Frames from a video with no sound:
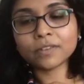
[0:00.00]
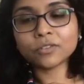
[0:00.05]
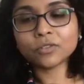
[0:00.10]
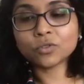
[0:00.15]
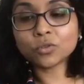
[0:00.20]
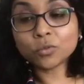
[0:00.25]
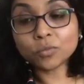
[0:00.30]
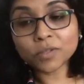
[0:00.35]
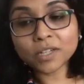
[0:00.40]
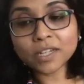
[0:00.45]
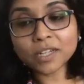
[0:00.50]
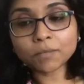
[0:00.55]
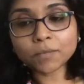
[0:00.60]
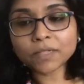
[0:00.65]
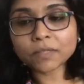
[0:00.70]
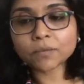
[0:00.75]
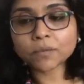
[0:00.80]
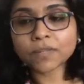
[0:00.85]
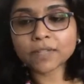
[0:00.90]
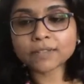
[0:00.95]
zoomed in
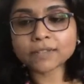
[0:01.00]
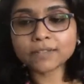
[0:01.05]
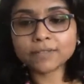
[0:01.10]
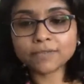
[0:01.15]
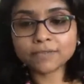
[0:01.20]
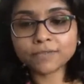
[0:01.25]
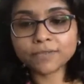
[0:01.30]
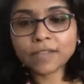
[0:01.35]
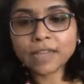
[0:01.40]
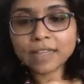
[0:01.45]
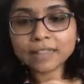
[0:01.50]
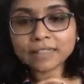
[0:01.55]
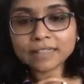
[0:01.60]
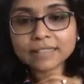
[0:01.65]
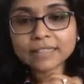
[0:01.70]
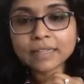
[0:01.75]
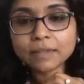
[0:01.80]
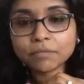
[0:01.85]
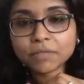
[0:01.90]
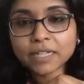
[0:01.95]
perspective at the
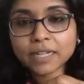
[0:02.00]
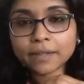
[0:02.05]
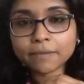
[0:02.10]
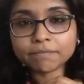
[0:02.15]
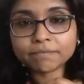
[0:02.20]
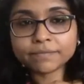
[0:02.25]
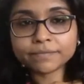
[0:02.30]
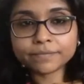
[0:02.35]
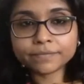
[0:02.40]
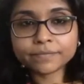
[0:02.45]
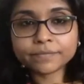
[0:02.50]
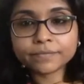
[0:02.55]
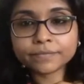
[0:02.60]
same time.